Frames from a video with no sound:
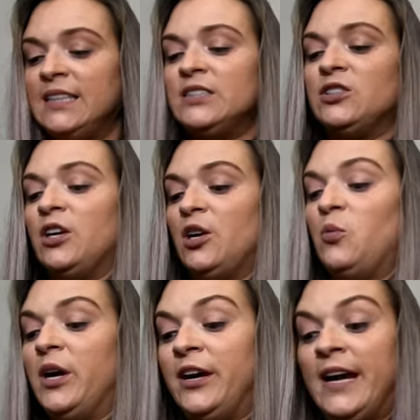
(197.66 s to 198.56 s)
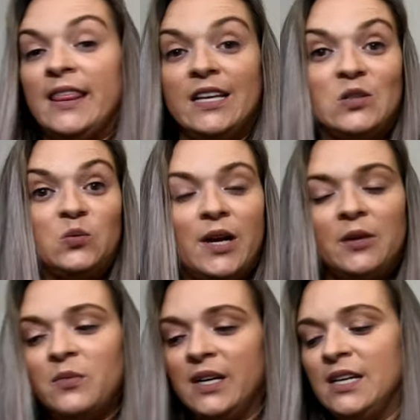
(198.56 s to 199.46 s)
started wearing this red
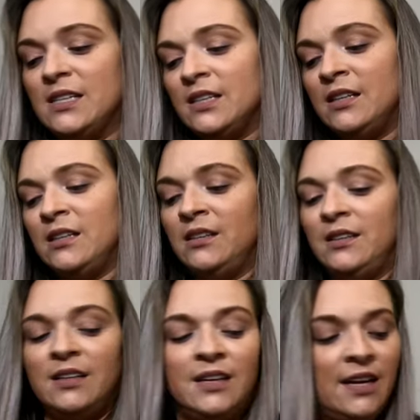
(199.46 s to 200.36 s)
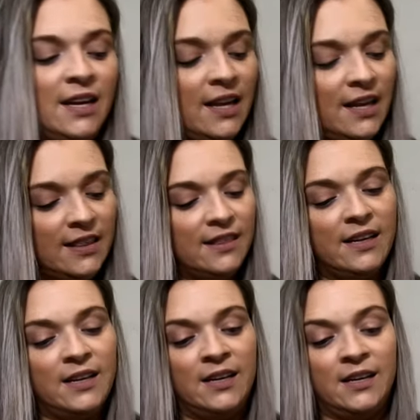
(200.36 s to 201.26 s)
one again.
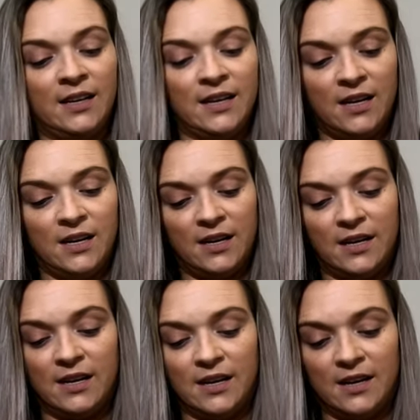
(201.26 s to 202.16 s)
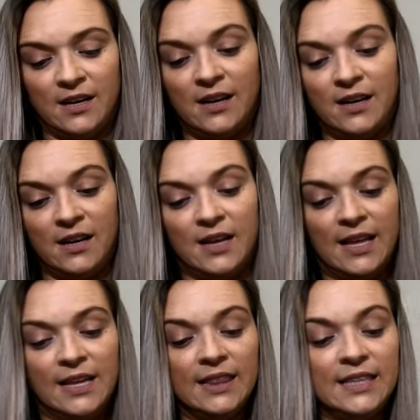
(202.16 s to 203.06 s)
Then
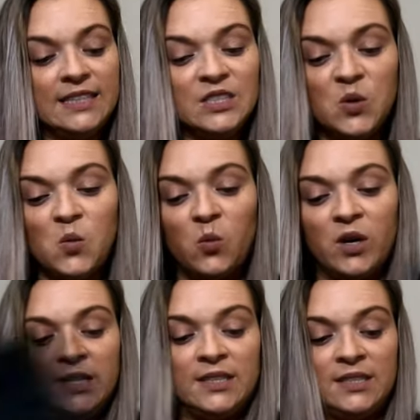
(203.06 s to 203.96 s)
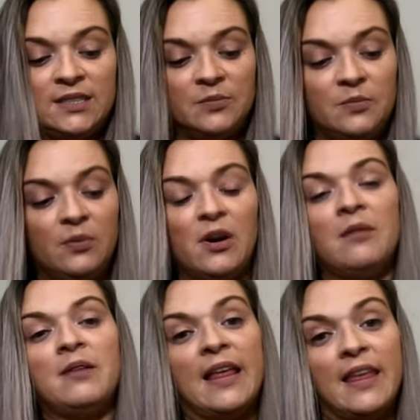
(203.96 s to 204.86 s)
this was
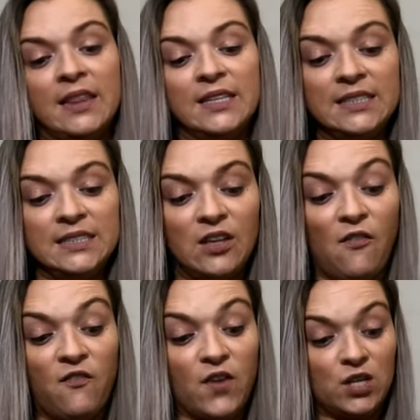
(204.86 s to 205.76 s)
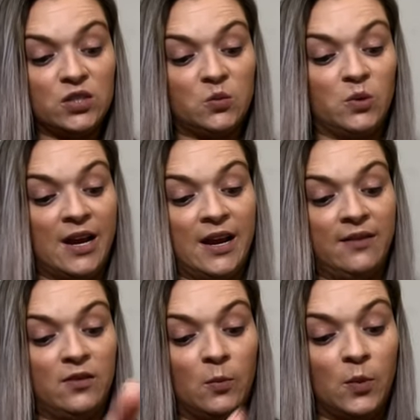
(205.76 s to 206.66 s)
probably, I think this is the first one I
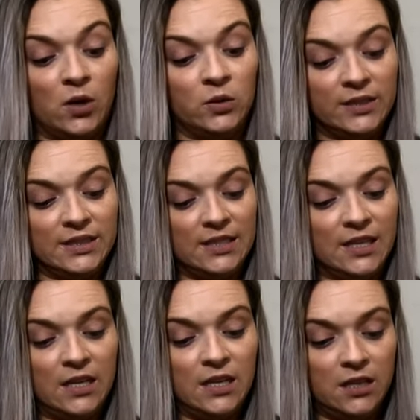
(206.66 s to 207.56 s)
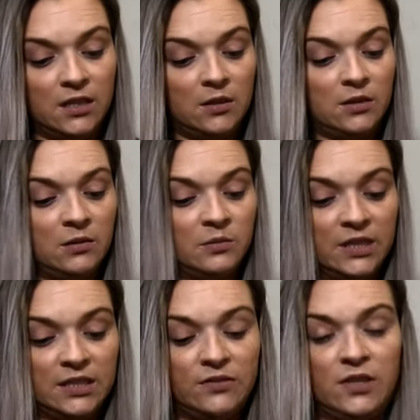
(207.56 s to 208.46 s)
ever bought.
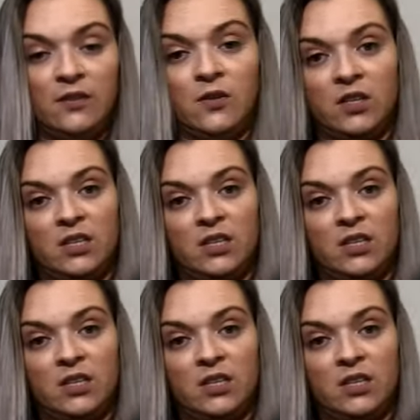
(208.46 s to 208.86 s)
Please forgive all the